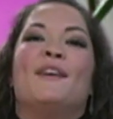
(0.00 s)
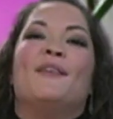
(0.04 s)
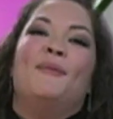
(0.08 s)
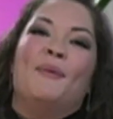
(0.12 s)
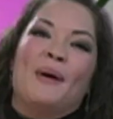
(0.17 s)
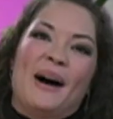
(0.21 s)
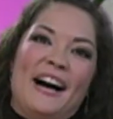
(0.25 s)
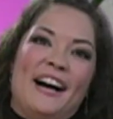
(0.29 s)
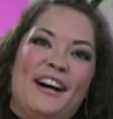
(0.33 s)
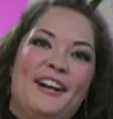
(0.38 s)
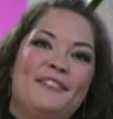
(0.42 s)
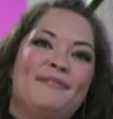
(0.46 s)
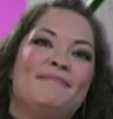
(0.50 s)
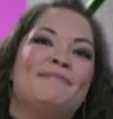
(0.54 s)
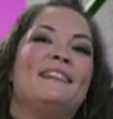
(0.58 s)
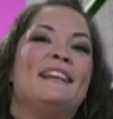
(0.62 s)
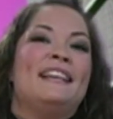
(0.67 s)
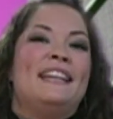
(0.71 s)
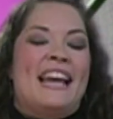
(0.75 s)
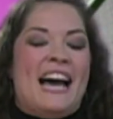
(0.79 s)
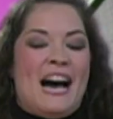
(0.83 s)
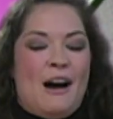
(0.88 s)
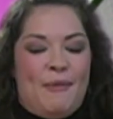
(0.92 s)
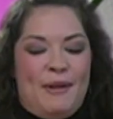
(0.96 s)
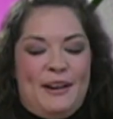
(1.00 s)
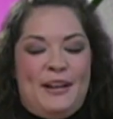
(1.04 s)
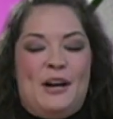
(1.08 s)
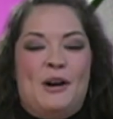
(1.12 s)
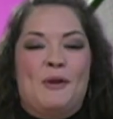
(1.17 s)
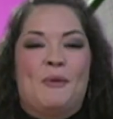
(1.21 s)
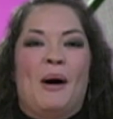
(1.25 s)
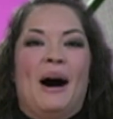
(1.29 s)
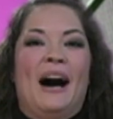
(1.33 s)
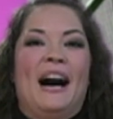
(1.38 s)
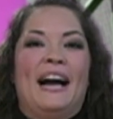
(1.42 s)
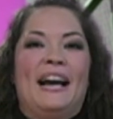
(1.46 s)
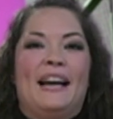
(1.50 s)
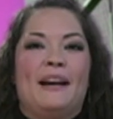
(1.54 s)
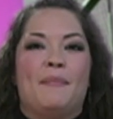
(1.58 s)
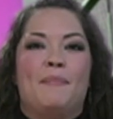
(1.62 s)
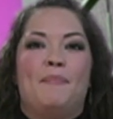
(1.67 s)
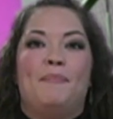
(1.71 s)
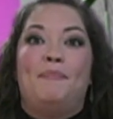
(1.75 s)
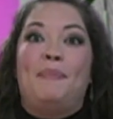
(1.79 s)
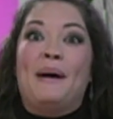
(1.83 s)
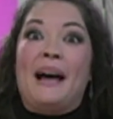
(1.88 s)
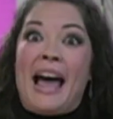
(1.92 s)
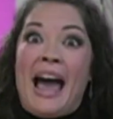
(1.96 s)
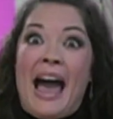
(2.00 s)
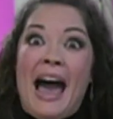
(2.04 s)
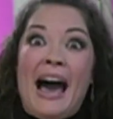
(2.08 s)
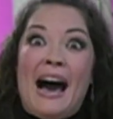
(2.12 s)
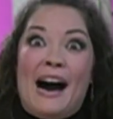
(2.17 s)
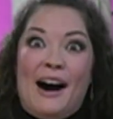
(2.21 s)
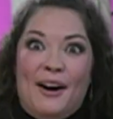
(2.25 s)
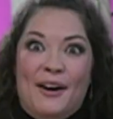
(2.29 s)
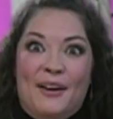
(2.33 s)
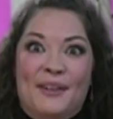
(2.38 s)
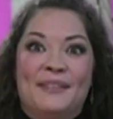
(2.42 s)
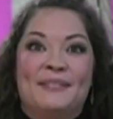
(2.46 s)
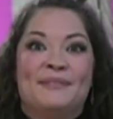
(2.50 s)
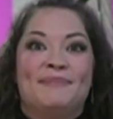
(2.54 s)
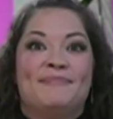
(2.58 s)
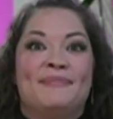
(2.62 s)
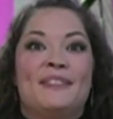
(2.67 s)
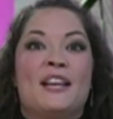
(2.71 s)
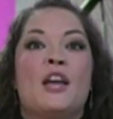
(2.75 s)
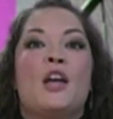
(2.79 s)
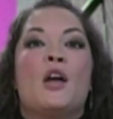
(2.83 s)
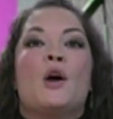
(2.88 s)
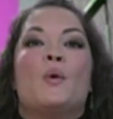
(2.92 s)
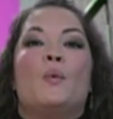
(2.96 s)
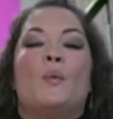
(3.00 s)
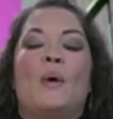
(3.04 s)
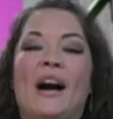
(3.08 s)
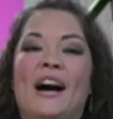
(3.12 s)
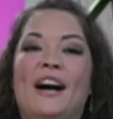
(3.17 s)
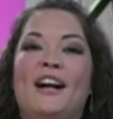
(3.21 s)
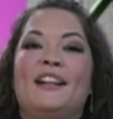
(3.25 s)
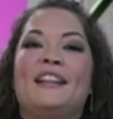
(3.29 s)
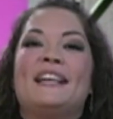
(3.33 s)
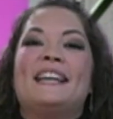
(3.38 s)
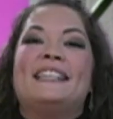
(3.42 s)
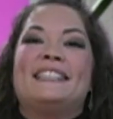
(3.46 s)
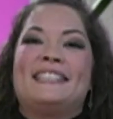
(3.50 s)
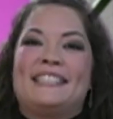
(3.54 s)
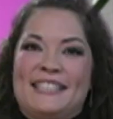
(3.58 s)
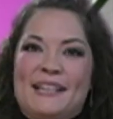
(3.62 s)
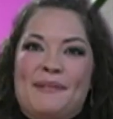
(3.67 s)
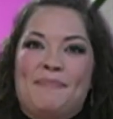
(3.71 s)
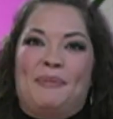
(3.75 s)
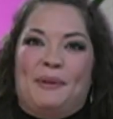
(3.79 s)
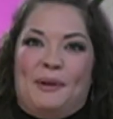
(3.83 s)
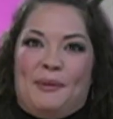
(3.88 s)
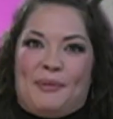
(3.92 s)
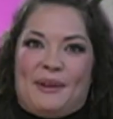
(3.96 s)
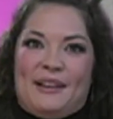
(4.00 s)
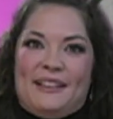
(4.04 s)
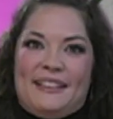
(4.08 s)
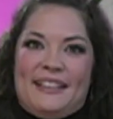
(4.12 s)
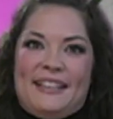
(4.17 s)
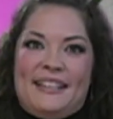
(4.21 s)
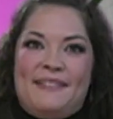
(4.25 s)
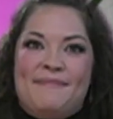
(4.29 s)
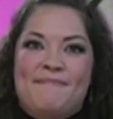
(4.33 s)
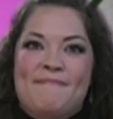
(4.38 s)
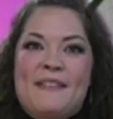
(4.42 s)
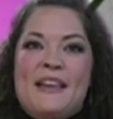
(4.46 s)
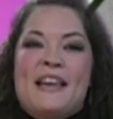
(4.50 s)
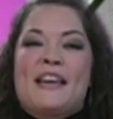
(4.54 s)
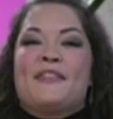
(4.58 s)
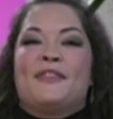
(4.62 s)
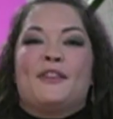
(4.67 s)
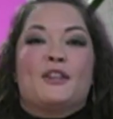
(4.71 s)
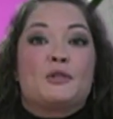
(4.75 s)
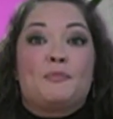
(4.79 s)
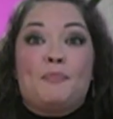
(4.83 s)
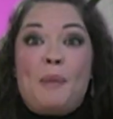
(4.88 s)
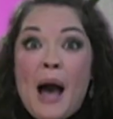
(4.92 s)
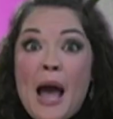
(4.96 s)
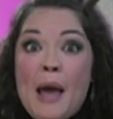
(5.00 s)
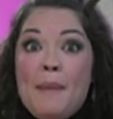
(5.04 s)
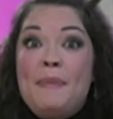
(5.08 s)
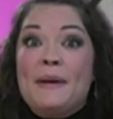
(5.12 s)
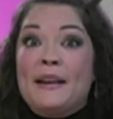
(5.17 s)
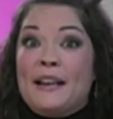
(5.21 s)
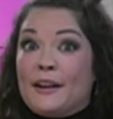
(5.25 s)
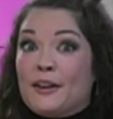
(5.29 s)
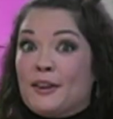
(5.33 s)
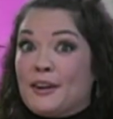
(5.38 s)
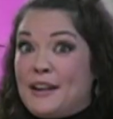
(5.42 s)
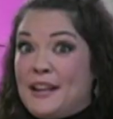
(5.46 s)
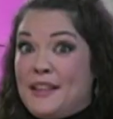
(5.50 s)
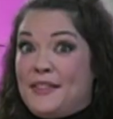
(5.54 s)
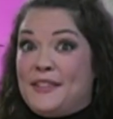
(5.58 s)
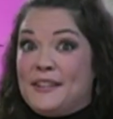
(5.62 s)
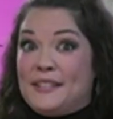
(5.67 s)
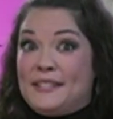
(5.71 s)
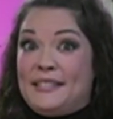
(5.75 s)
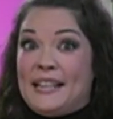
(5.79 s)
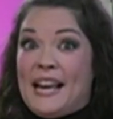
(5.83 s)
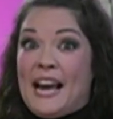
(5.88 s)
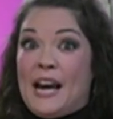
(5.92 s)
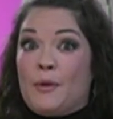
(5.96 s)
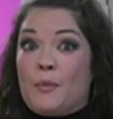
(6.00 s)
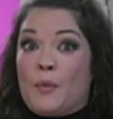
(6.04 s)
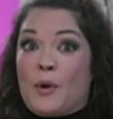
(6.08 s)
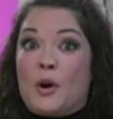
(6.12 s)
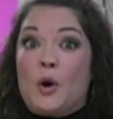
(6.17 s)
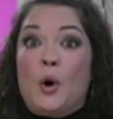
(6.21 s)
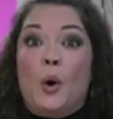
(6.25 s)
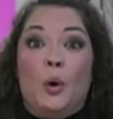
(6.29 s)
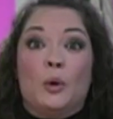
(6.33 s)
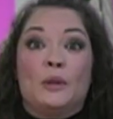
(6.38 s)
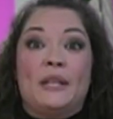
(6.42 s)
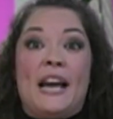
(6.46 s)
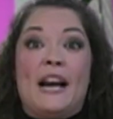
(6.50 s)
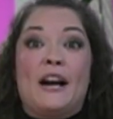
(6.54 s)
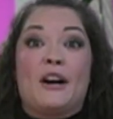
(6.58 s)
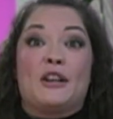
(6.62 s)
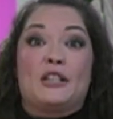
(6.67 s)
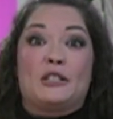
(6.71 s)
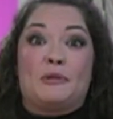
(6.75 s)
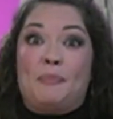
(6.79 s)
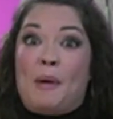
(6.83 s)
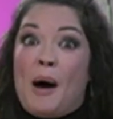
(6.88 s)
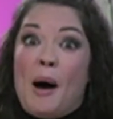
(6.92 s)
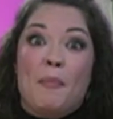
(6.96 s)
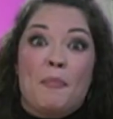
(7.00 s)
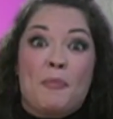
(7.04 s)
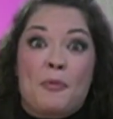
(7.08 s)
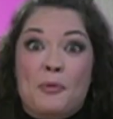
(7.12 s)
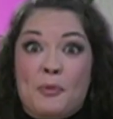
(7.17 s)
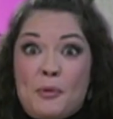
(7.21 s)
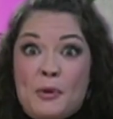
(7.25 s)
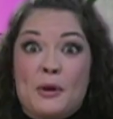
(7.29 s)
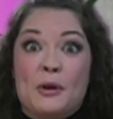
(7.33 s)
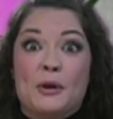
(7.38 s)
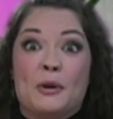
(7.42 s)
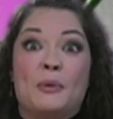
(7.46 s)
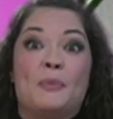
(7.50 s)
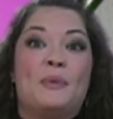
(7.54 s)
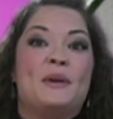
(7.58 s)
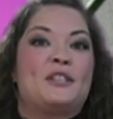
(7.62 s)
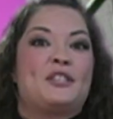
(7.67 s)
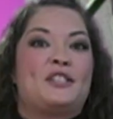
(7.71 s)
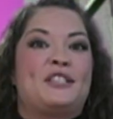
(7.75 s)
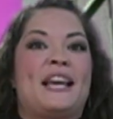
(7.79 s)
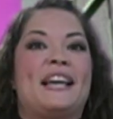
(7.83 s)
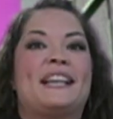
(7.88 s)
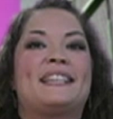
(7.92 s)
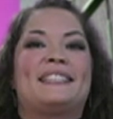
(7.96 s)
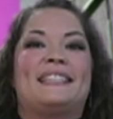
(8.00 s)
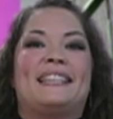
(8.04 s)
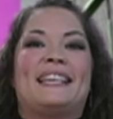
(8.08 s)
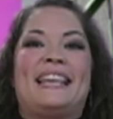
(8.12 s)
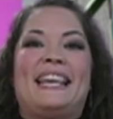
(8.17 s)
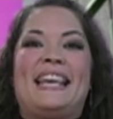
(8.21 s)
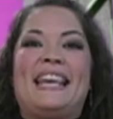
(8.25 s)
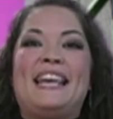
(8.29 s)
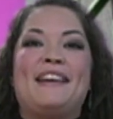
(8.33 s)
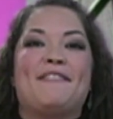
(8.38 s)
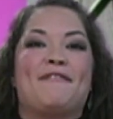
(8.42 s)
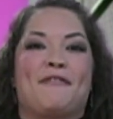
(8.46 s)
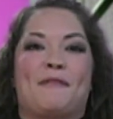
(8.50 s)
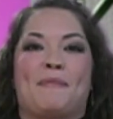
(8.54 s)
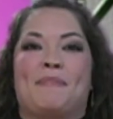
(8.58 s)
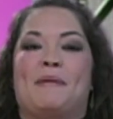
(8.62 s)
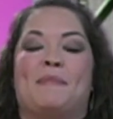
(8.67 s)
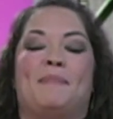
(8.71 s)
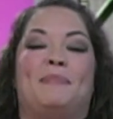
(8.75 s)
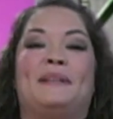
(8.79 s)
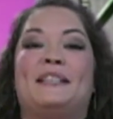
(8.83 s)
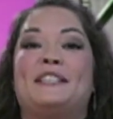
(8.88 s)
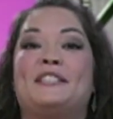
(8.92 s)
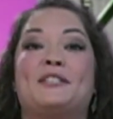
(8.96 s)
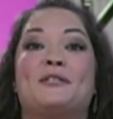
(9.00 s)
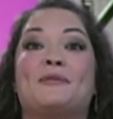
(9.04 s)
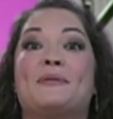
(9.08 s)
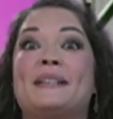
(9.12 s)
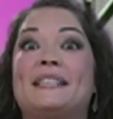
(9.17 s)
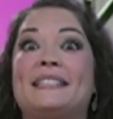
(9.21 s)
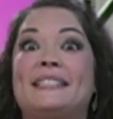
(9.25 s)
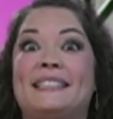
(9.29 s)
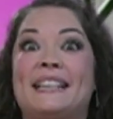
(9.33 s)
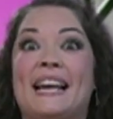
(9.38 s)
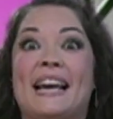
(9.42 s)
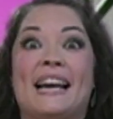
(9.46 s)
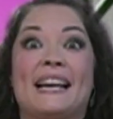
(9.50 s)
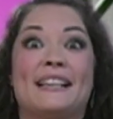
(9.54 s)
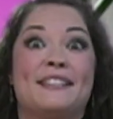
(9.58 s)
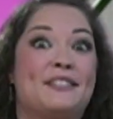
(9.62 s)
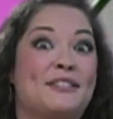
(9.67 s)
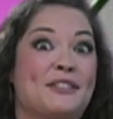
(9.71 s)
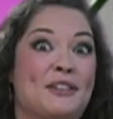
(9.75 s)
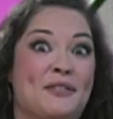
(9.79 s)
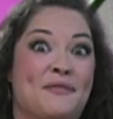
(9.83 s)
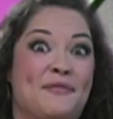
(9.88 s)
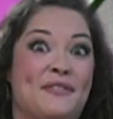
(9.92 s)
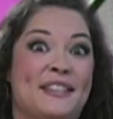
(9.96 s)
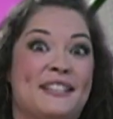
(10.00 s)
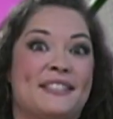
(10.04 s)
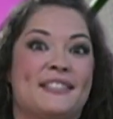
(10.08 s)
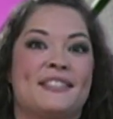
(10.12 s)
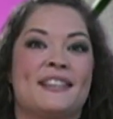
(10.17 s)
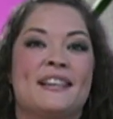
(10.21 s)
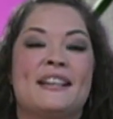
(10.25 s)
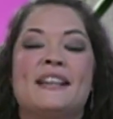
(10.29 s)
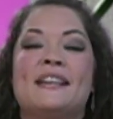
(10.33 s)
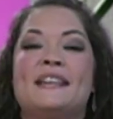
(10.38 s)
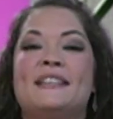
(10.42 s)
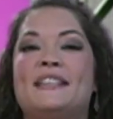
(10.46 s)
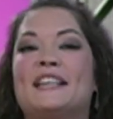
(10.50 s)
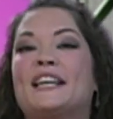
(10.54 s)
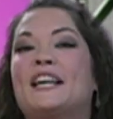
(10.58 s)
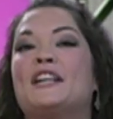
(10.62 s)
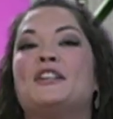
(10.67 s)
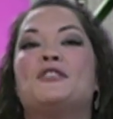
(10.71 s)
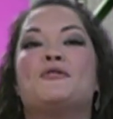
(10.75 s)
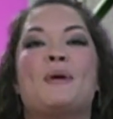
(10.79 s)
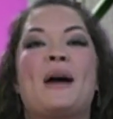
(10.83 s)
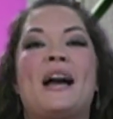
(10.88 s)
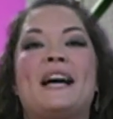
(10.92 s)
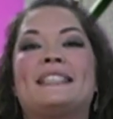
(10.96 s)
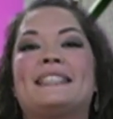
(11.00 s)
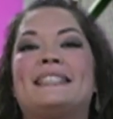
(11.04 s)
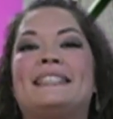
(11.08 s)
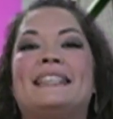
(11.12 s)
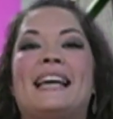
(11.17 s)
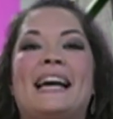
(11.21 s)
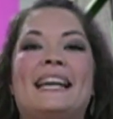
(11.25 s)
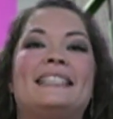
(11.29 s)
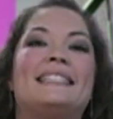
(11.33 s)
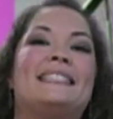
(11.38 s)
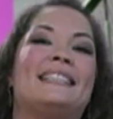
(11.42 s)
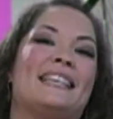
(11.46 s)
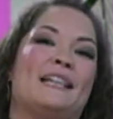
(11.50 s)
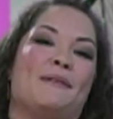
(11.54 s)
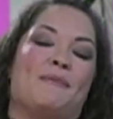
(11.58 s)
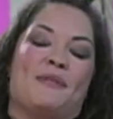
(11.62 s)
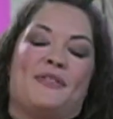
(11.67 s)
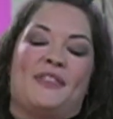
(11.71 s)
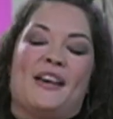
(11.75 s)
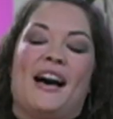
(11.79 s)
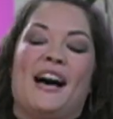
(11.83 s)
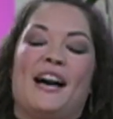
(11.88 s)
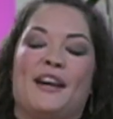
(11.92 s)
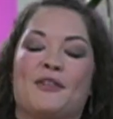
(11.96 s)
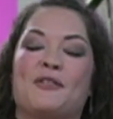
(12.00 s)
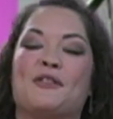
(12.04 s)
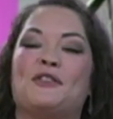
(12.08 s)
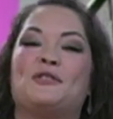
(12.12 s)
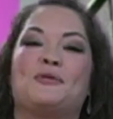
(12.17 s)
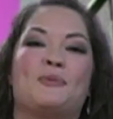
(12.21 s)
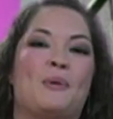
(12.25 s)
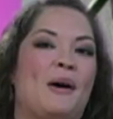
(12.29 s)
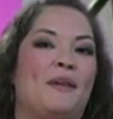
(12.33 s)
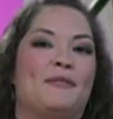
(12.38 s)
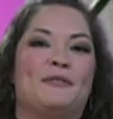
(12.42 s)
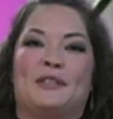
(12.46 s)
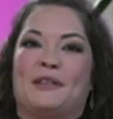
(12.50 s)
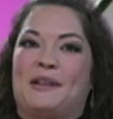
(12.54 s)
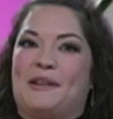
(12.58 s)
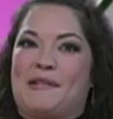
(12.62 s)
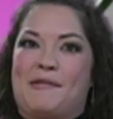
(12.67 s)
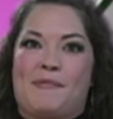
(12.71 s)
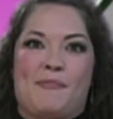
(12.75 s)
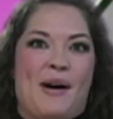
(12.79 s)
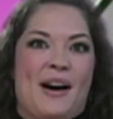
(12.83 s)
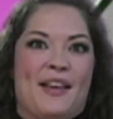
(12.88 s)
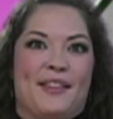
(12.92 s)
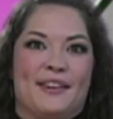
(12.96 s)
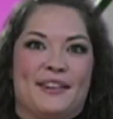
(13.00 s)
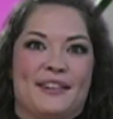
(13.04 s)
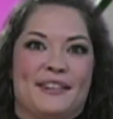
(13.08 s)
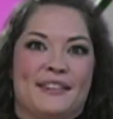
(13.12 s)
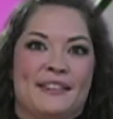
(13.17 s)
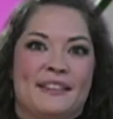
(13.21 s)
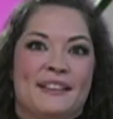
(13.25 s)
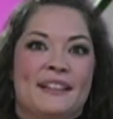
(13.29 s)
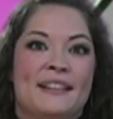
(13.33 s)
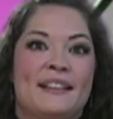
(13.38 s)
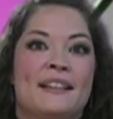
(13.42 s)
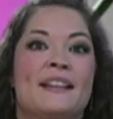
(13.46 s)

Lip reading: Well, now we know why. But how? Well, it's simple really. There's piping underneath the sand where cold air is pumped through, which takes the heat from the blistering sand surface to contrast nicely with the 112-degree weather.